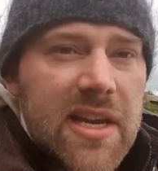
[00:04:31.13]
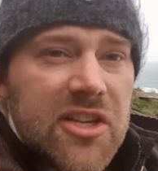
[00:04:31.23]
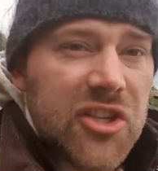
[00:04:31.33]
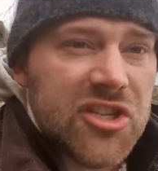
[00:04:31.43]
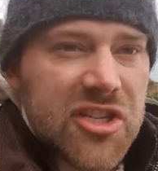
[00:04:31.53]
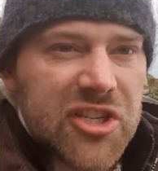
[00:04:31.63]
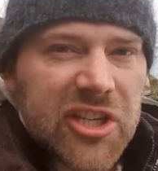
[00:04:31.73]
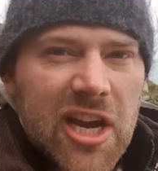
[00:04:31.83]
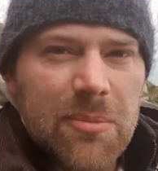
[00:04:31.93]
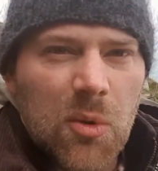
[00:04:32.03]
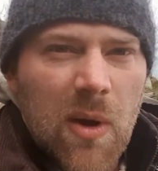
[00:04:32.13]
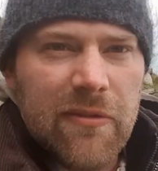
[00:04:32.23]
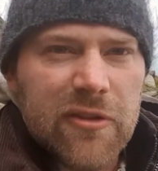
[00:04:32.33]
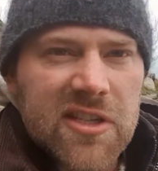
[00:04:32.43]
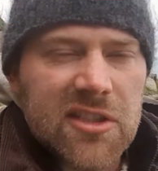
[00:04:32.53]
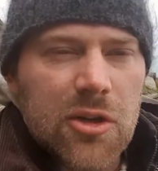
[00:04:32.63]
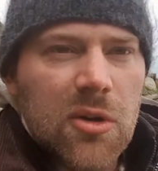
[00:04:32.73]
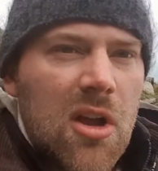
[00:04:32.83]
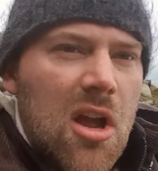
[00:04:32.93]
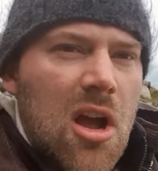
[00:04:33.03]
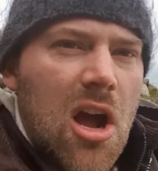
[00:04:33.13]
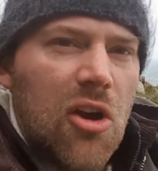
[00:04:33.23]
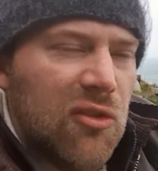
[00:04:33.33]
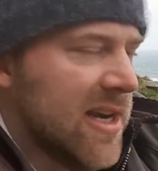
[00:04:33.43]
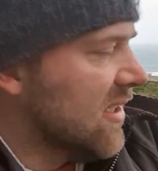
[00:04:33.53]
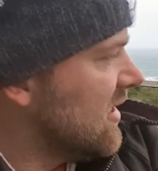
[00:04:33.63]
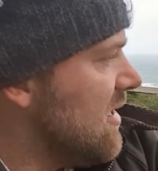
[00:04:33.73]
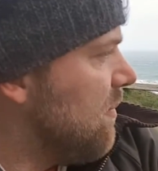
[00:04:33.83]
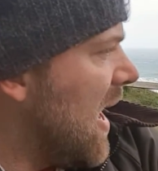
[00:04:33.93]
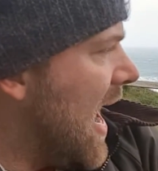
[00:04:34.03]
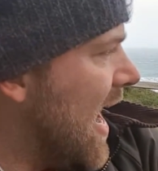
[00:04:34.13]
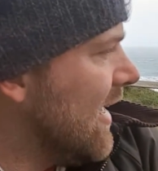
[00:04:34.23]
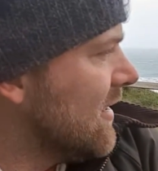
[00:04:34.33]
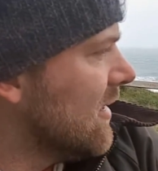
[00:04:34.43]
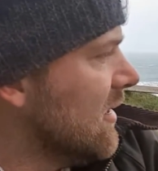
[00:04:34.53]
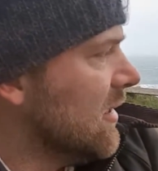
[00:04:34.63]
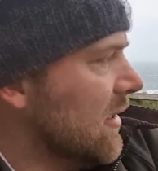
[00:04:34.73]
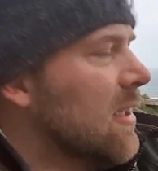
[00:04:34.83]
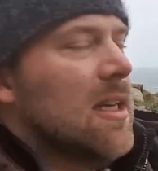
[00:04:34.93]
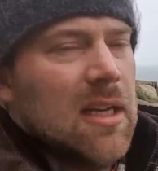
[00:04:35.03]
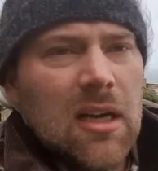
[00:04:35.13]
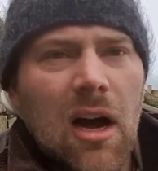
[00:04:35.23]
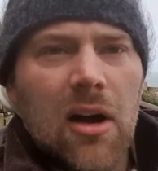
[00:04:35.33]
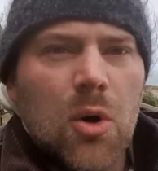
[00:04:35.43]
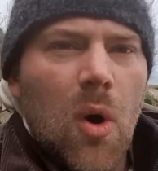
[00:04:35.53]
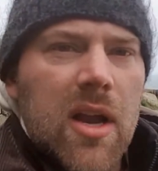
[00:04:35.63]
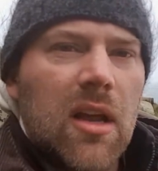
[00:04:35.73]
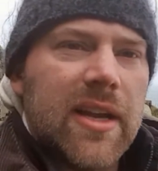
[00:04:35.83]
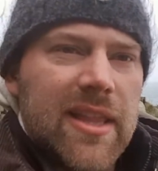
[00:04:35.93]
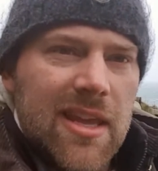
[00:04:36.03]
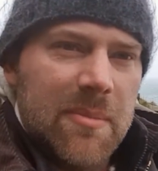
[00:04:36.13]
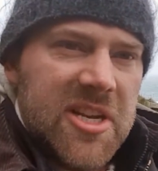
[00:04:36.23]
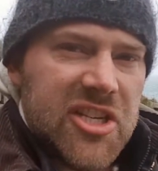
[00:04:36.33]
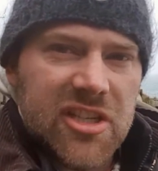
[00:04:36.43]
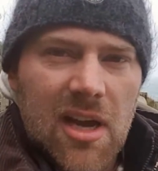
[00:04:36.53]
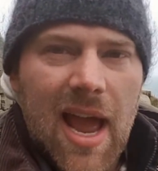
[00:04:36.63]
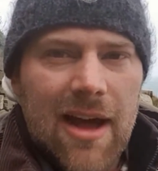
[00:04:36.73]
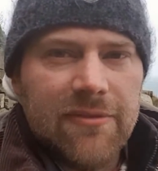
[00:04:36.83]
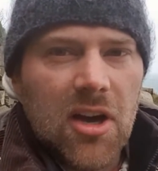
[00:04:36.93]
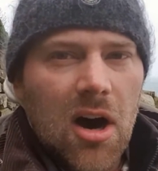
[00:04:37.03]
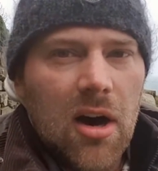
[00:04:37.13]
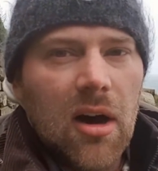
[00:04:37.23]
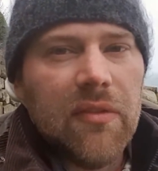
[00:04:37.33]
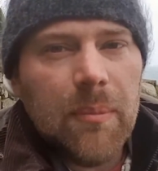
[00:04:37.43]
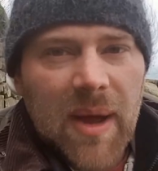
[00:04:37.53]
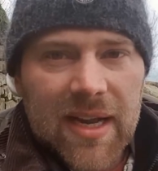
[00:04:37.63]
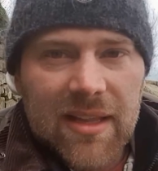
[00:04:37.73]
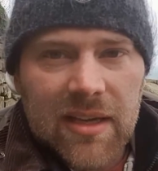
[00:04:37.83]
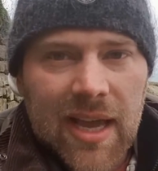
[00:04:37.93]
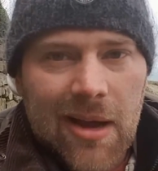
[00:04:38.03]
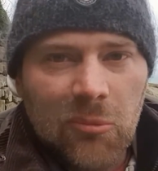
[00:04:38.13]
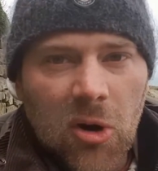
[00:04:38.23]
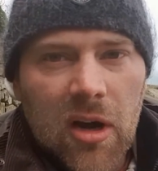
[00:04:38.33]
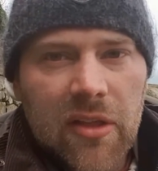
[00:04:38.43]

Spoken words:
It's just a shame the weather is so horrendously bad. I quite like the images I have got on the back of the camera.